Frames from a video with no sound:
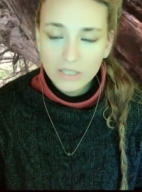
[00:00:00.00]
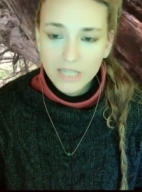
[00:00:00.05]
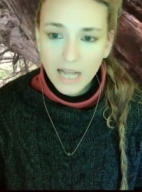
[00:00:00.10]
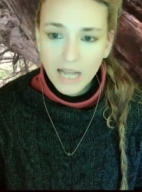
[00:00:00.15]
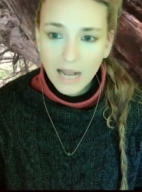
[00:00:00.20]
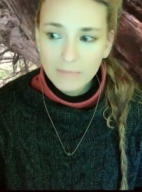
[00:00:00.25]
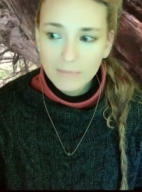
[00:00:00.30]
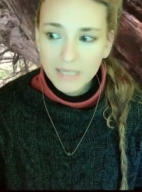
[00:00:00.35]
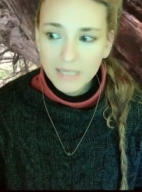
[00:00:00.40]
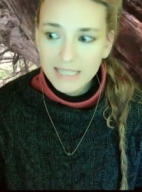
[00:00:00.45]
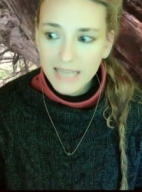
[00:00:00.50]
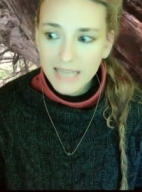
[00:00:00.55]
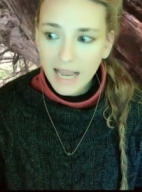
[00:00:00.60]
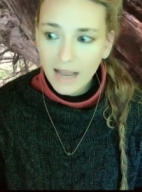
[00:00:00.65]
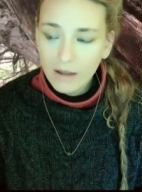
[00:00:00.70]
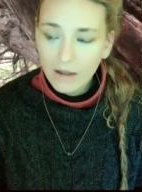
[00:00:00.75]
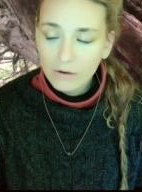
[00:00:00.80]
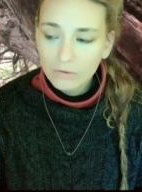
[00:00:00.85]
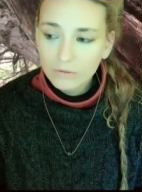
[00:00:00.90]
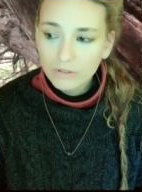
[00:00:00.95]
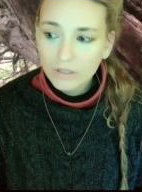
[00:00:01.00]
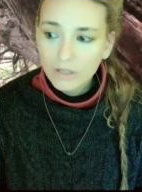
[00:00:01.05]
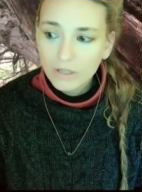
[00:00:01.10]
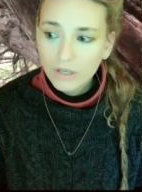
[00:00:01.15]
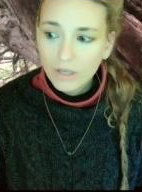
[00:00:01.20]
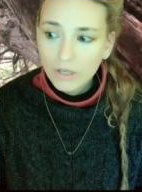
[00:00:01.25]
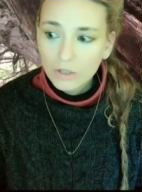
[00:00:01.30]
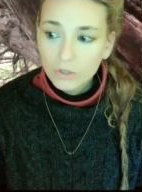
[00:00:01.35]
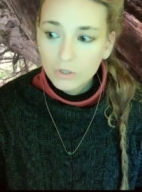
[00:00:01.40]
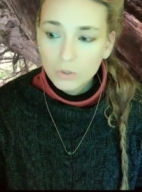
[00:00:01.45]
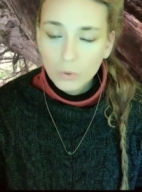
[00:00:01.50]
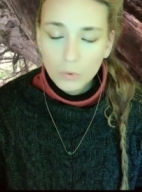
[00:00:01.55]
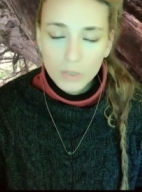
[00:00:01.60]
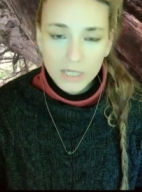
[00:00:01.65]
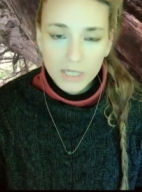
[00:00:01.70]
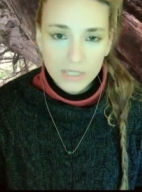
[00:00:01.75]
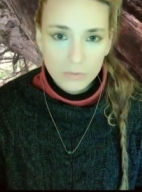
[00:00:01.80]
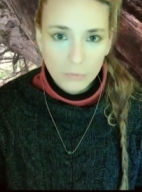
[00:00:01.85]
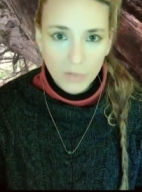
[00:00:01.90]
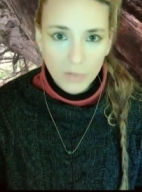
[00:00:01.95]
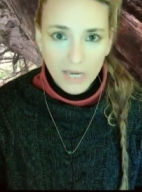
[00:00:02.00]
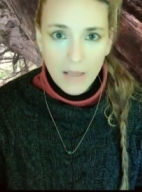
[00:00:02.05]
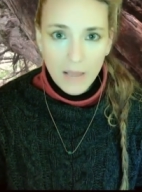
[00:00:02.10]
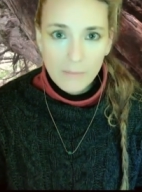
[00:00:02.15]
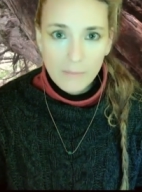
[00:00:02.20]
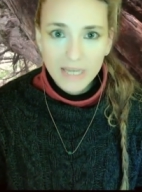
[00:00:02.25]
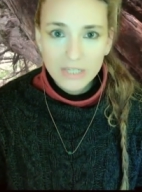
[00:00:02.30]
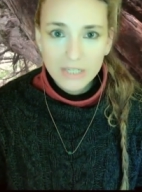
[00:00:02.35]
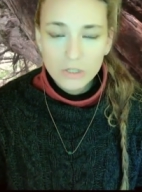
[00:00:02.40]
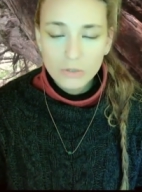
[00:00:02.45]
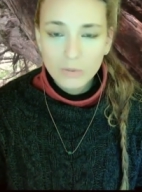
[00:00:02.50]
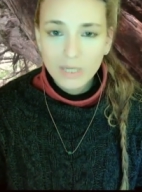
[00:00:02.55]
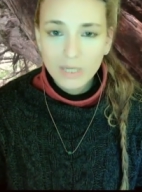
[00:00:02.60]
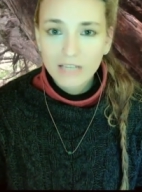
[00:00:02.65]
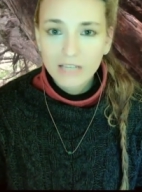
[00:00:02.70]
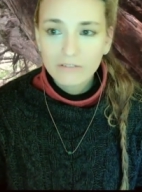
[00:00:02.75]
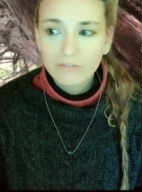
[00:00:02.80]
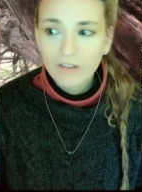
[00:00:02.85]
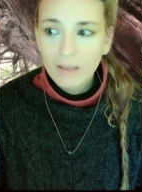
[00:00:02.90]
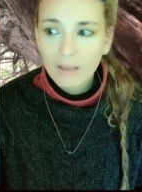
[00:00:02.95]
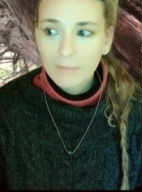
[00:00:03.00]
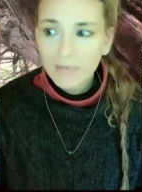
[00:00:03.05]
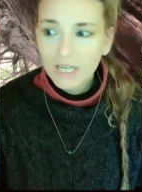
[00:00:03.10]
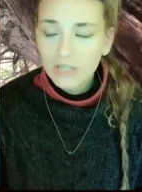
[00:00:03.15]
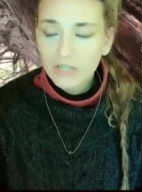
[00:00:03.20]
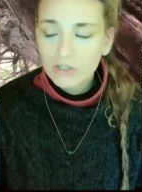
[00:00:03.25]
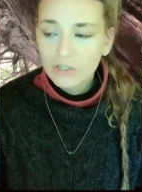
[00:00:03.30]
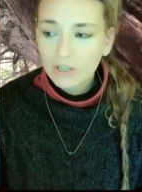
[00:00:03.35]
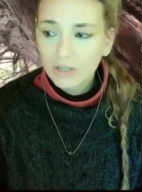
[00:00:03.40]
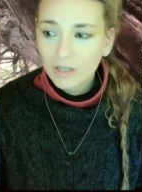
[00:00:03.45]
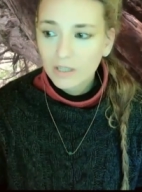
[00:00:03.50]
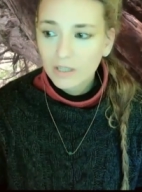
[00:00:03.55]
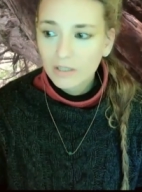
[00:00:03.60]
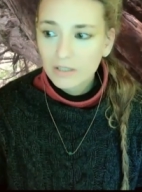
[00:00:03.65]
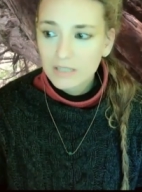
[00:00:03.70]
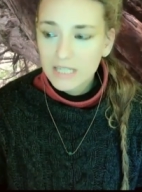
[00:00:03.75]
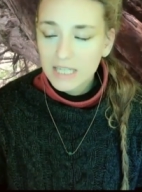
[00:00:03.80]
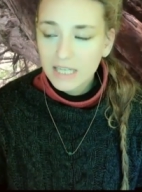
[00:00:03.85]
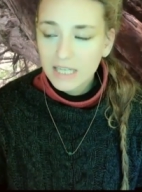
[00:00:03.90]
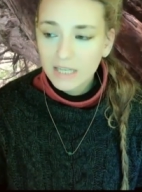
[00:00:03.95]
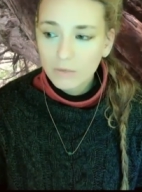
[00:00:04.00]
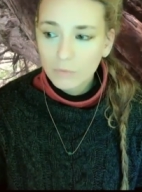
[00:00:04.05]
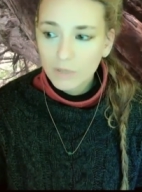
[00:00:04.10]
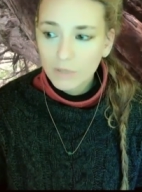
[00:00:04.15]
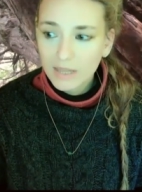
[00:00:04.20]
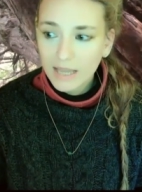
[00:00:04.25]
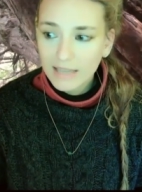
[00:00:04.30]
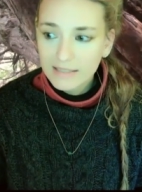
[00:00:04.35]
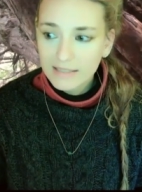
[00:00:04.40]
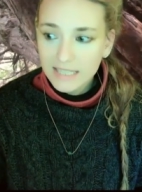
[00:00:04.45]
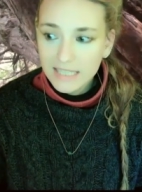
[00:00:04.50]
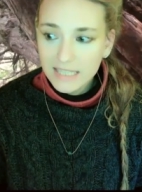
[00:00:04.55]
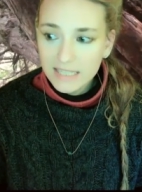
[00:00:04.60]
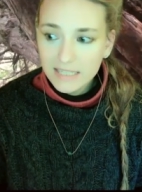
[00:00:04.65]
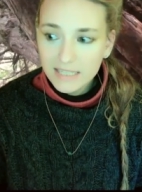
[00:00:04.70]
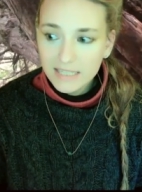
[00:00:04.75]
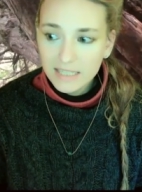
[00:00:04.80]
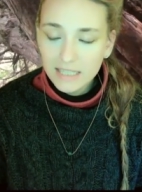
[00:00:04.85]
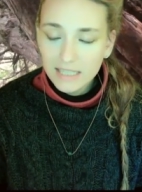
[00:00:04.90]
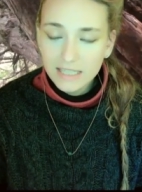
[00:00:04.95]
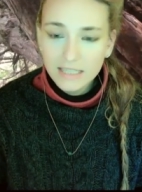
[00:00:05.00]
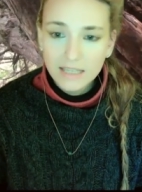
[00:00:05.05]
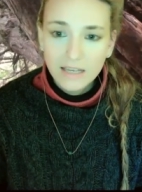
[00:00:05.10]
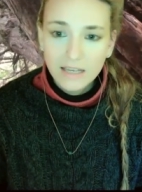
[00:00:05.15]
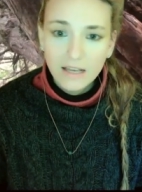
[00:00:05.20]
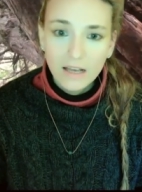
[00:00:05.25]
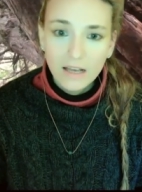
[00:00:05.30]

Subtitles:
calm it down, notice when I'm entering inflammation, dealing with acidity,